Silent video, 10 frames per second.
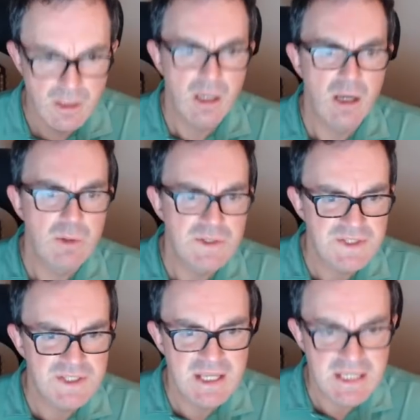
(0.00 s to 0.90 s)
Oh, I
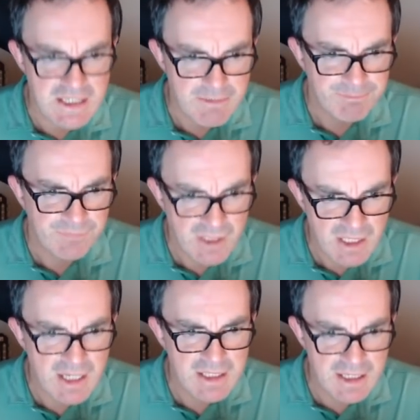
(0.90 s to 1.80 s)
see.
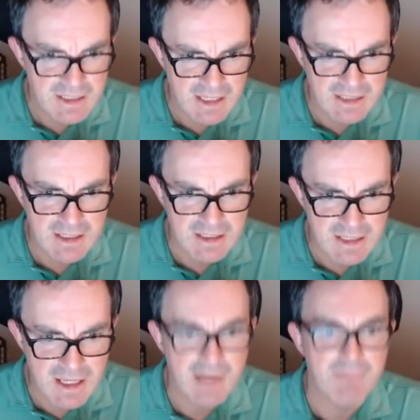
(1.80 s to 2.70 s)
Yeah, yeah, yeah, yeah,
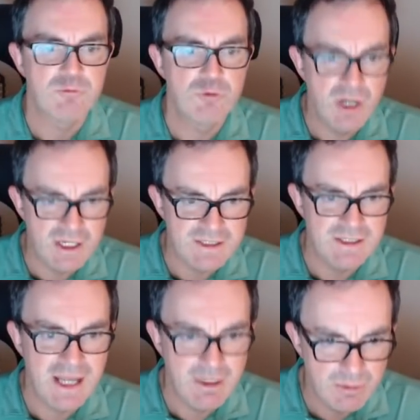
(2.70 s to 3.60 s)
yeah. Right,
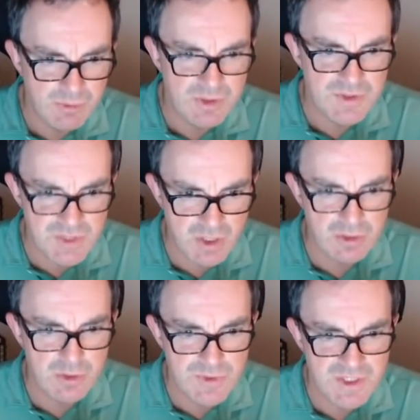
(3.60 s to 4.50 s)
now I'm going to start
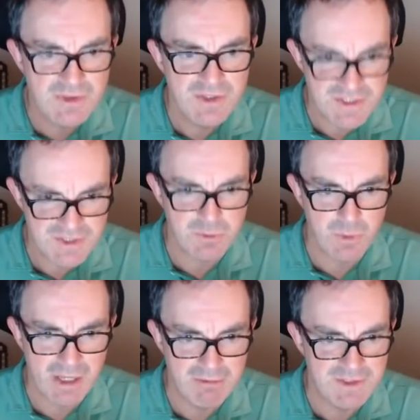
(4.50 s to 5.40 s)
using this
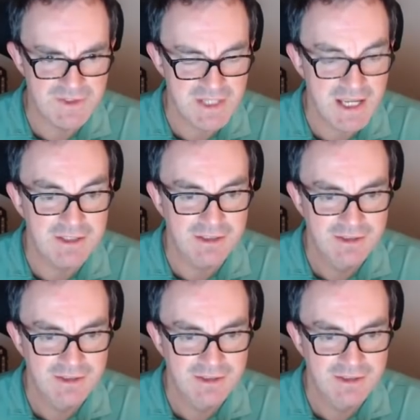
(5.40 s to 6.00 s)
square instead.